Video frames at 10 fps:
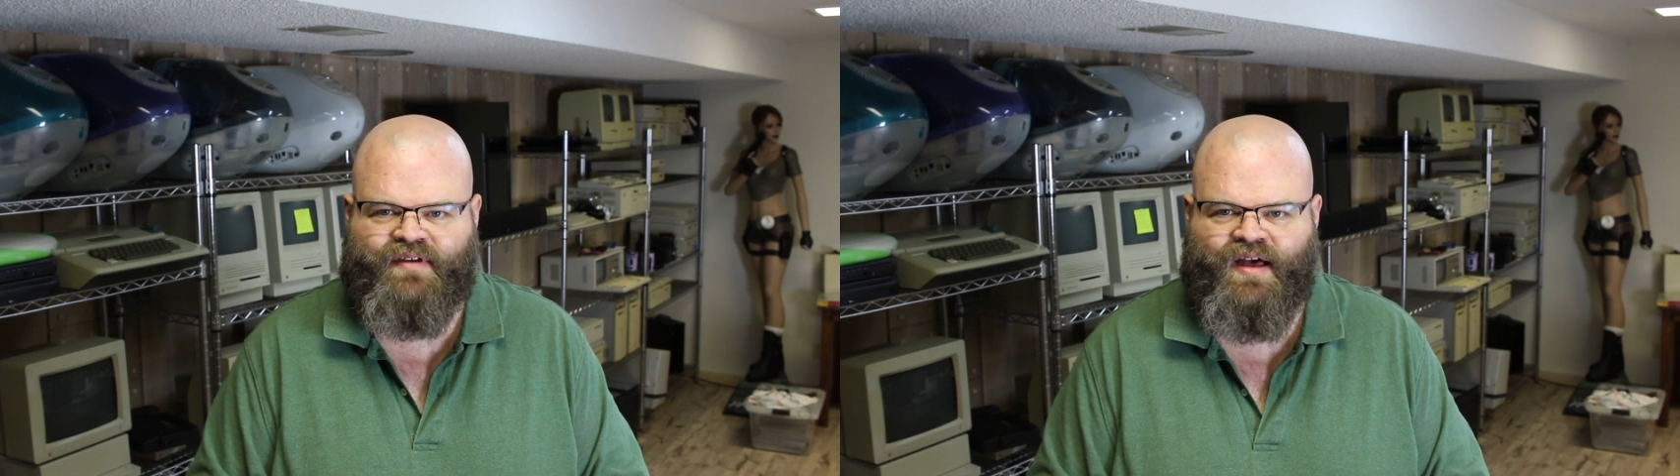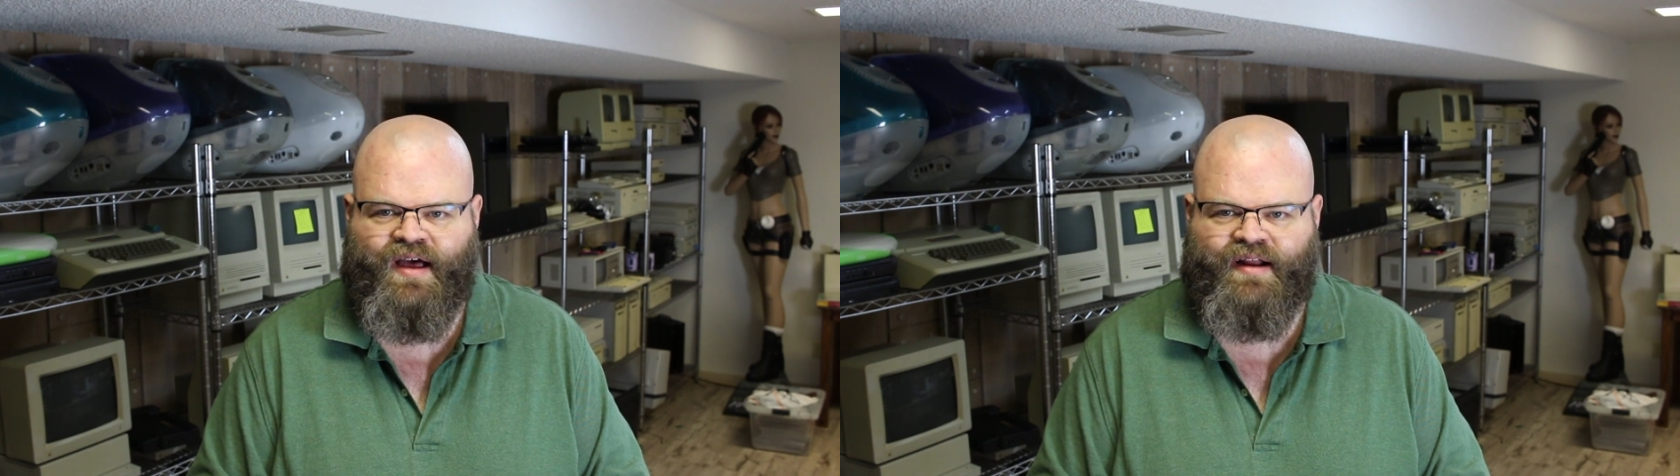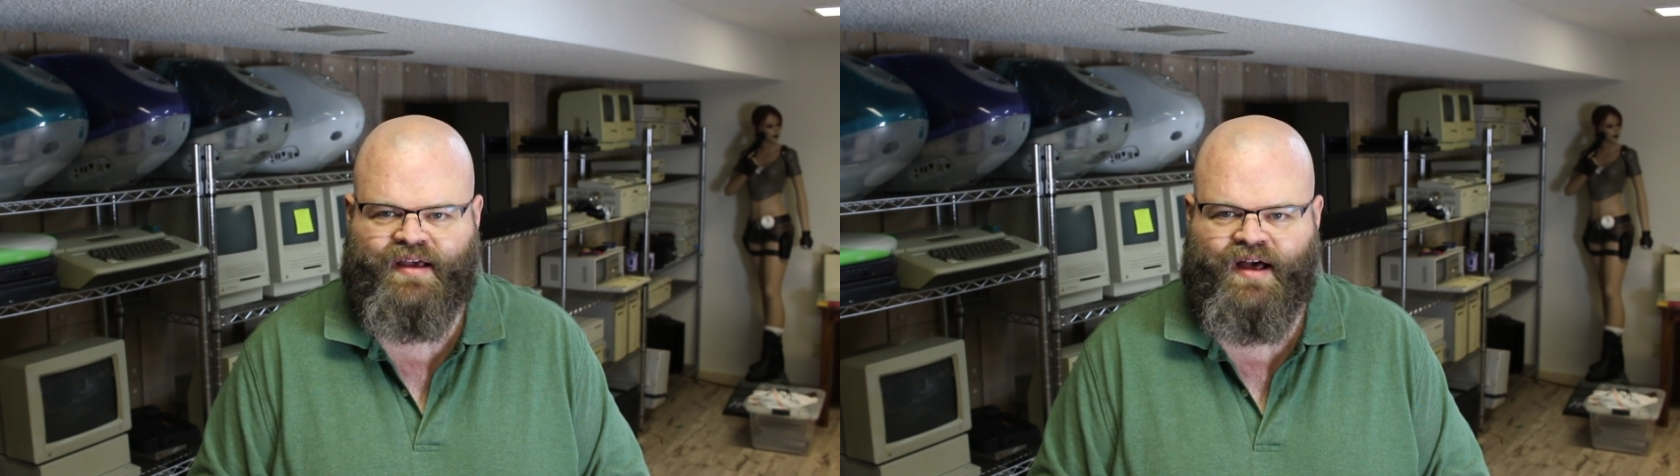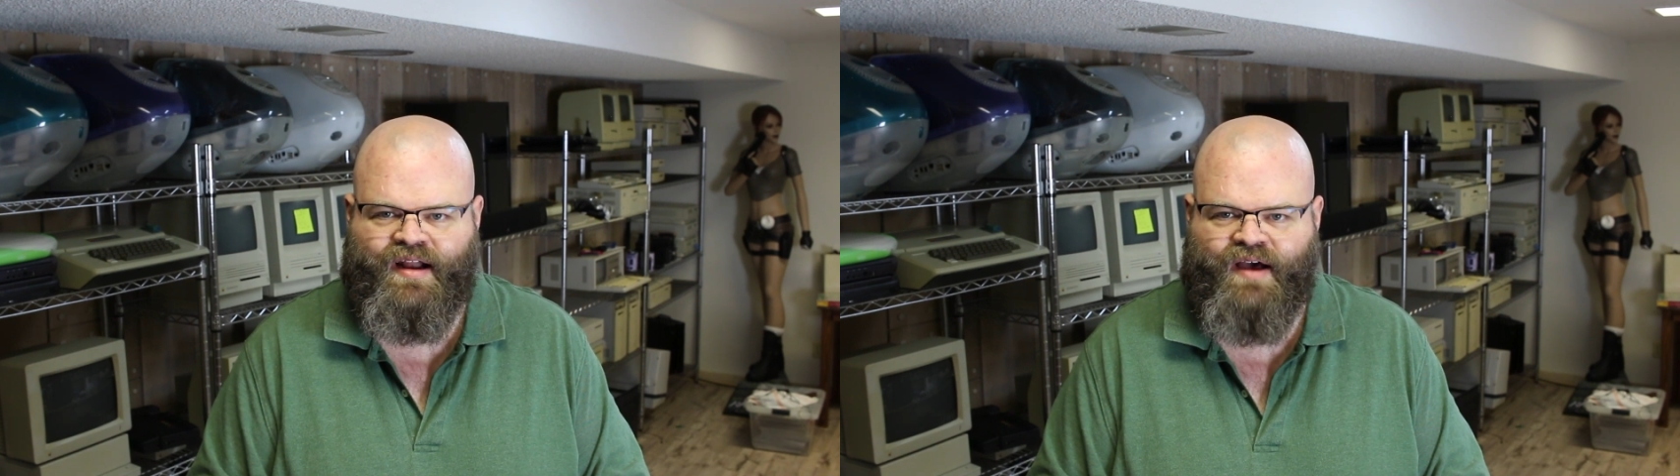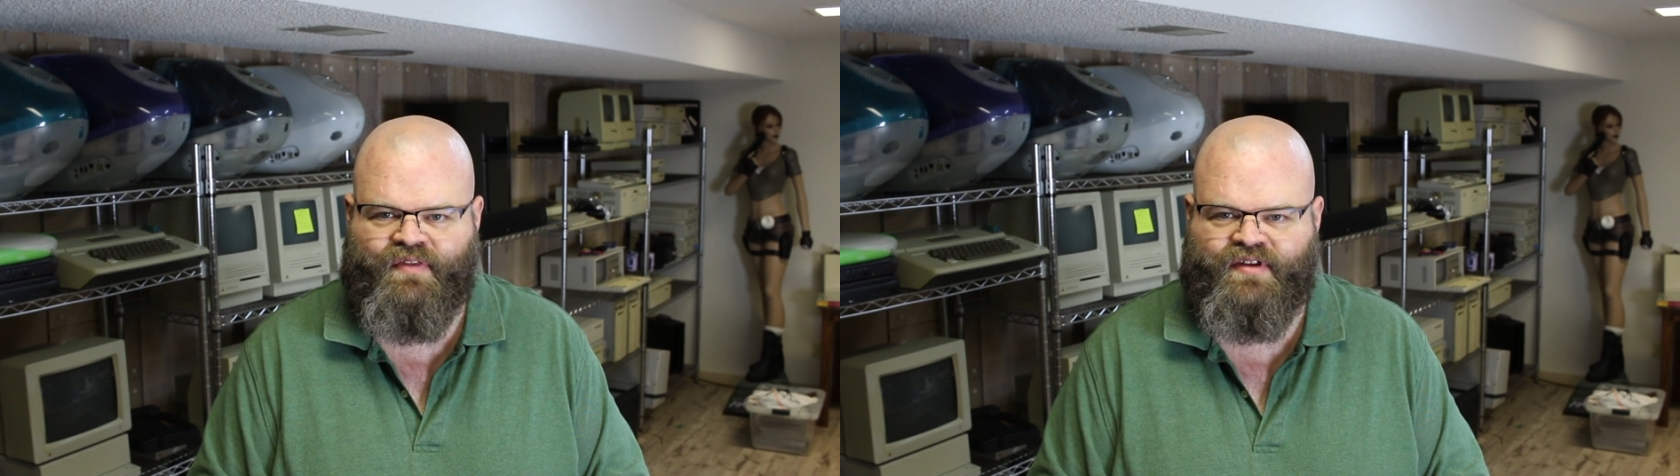kind of gone
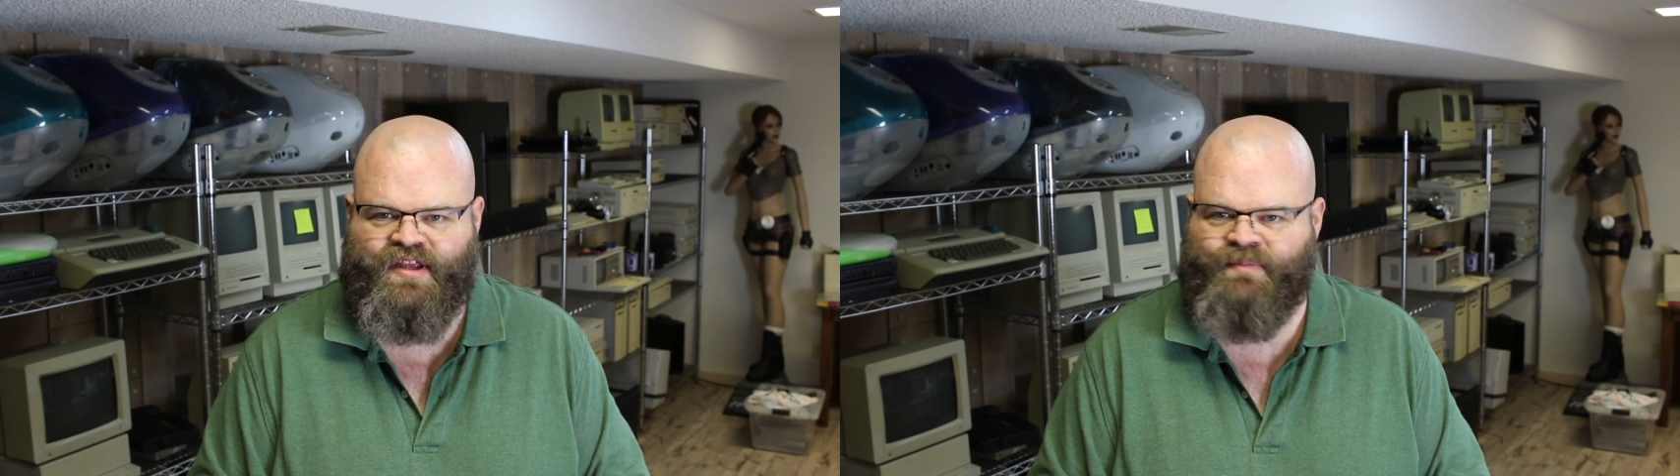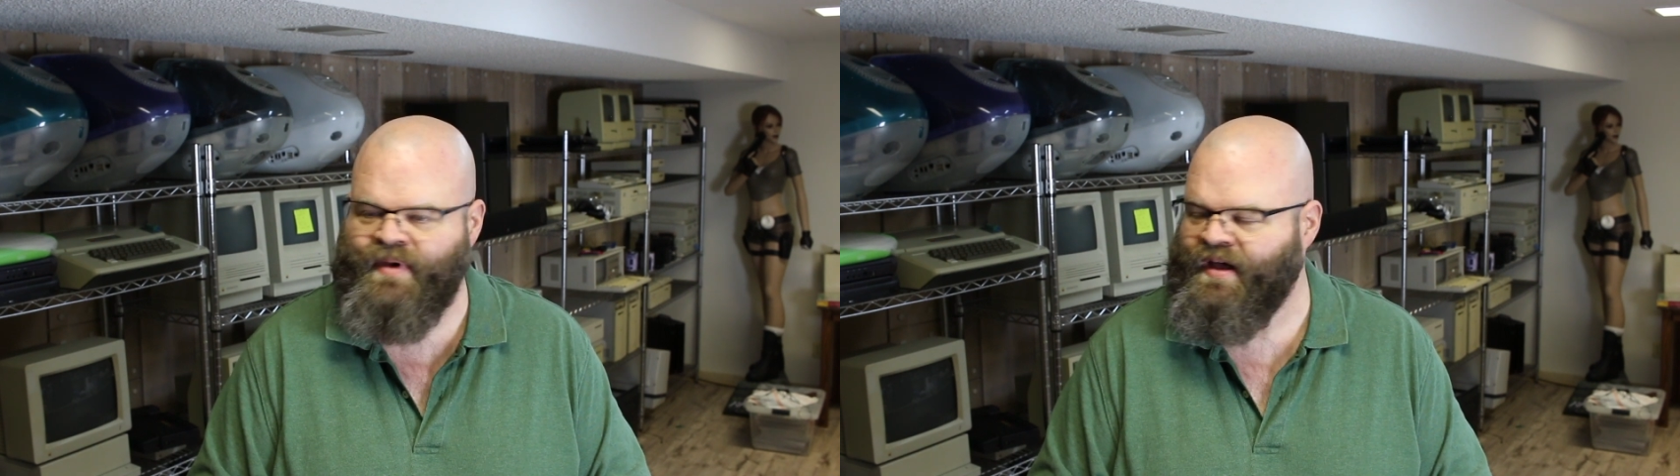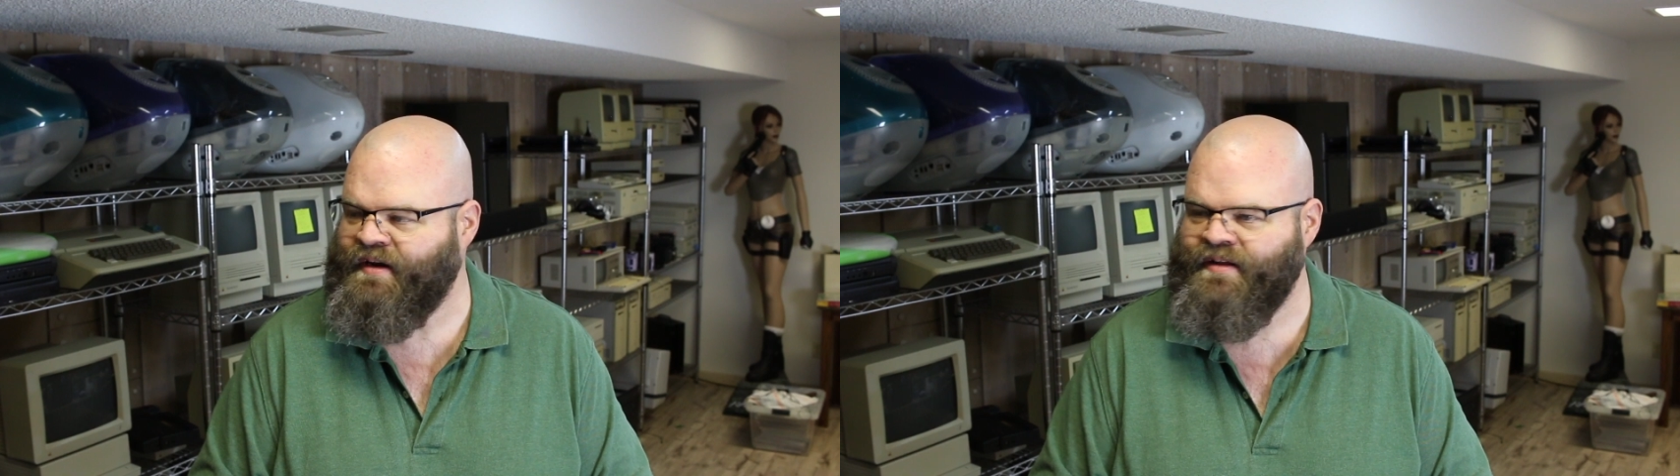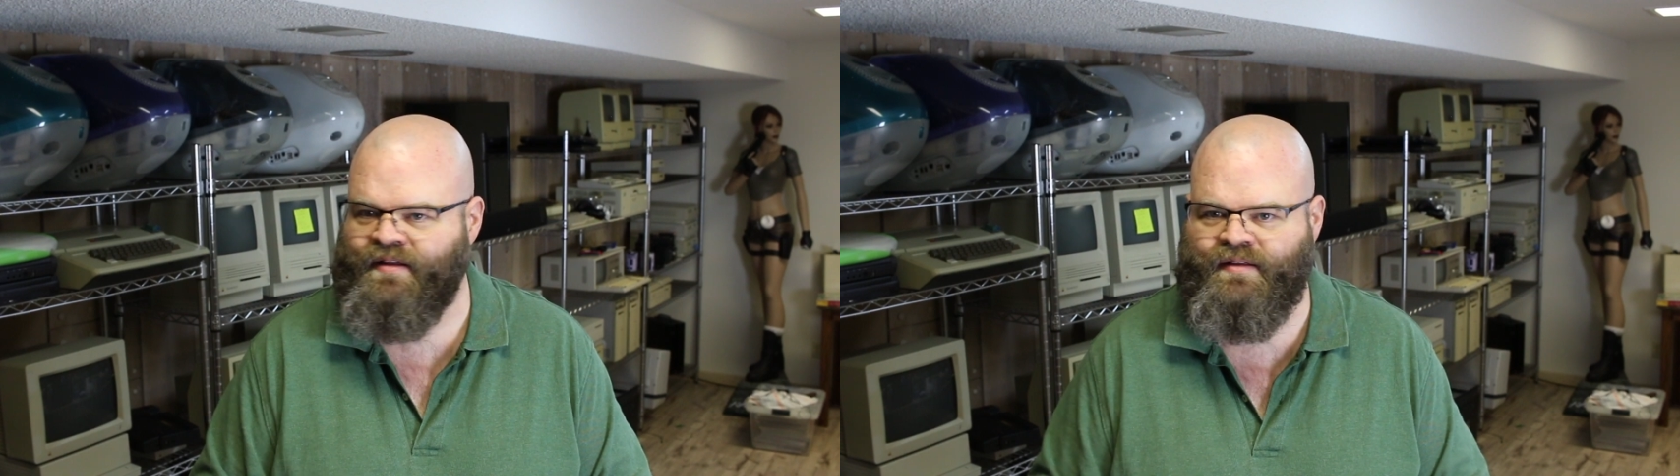off the deep end,